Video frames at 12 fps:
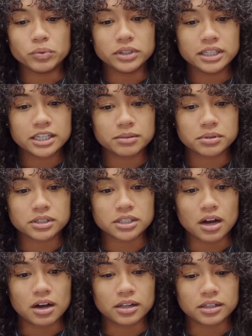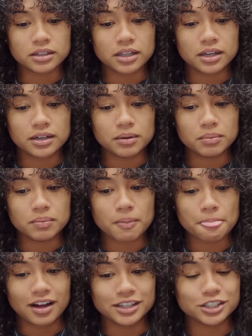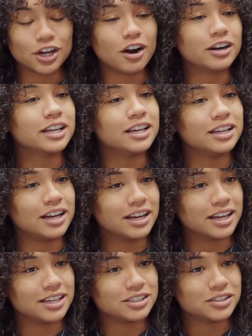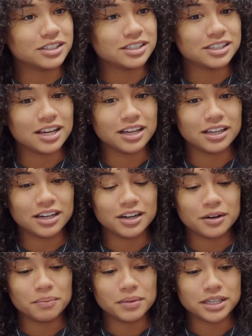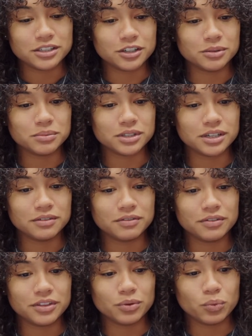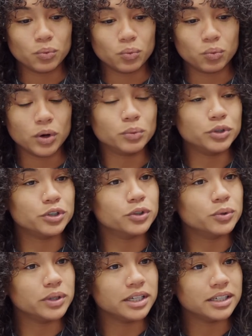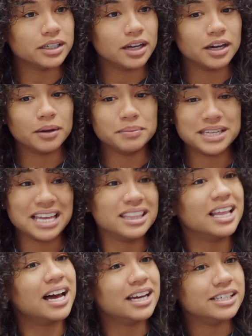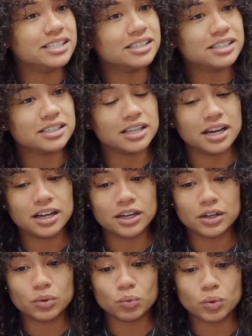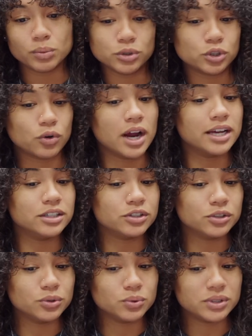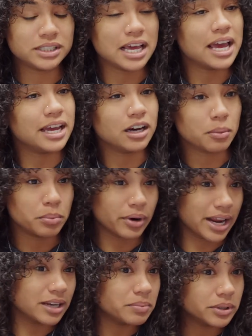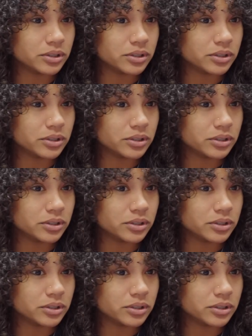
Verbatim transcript: really keeps us all um, on target, I guess you can say, um, in terms of what we're doing, um, deadlines, uh, what we're trying to say, our brand